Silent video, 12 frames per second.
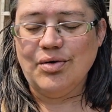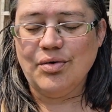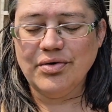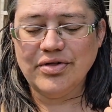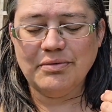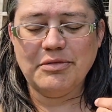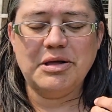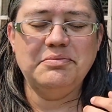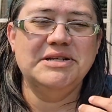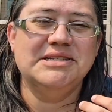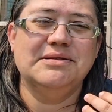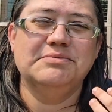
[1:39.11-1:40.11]
or there might
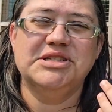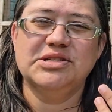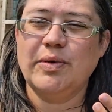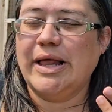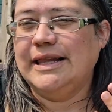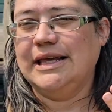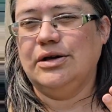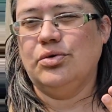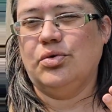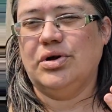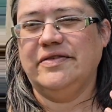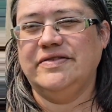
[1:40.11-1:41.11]
be some swelling
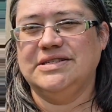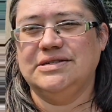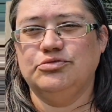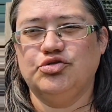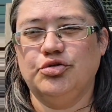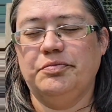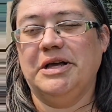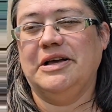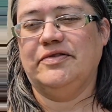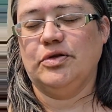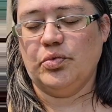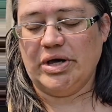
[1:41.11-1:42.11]
or even some drooping
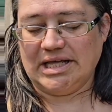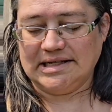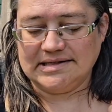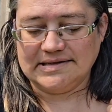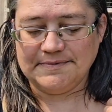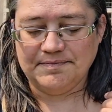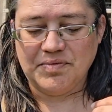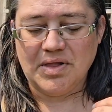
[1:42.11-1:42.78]
of the wings.